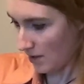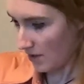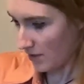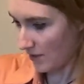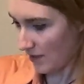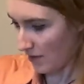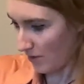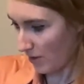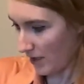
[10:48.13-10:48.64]

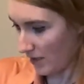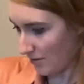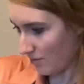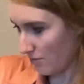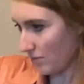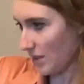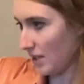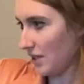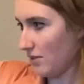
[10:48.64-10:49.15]
so I don't get
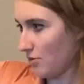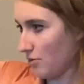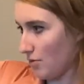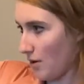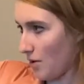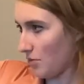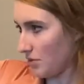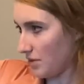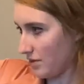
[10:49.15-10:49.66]
really
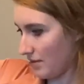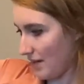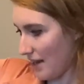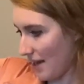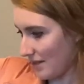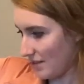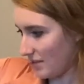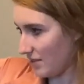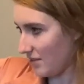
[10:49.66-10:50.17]
gross,
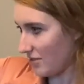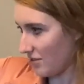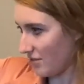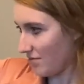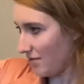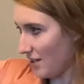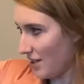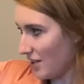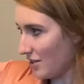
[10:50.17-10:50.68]
nasty, just
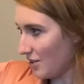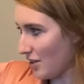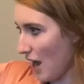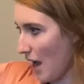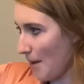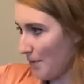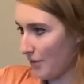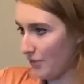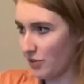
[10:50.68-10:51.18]

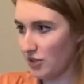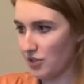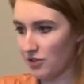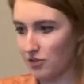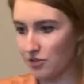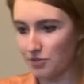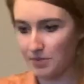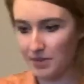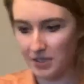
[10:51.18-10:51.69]
top of
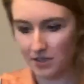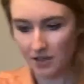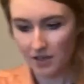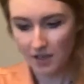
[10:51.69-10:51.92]
ginger beer.